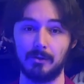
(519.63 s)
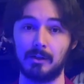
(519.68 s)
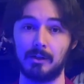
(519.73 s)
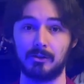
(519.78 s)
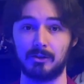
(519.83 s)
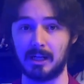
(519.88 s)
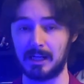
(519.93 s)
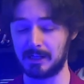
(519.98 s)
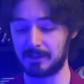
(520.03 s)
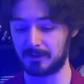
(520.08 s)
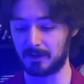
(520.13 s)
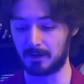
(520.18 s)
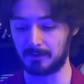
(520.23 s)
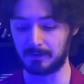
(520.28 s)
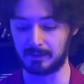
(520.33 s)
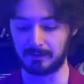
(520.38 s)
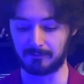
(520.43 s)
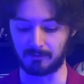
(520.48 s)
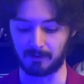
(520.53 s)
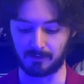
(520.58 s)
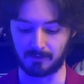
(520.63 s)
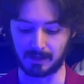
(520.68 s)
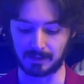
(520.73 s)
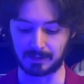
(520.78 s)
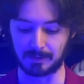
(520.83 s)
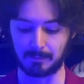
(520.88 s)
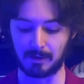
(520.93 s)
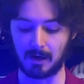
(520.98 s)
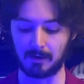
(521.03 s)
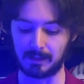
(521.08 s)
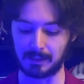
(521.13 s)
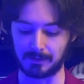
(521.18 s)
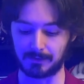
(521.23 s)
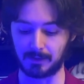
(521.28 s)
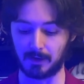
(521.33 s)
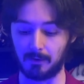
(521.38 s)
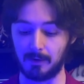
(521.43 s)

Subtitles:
You can change all the different things about it.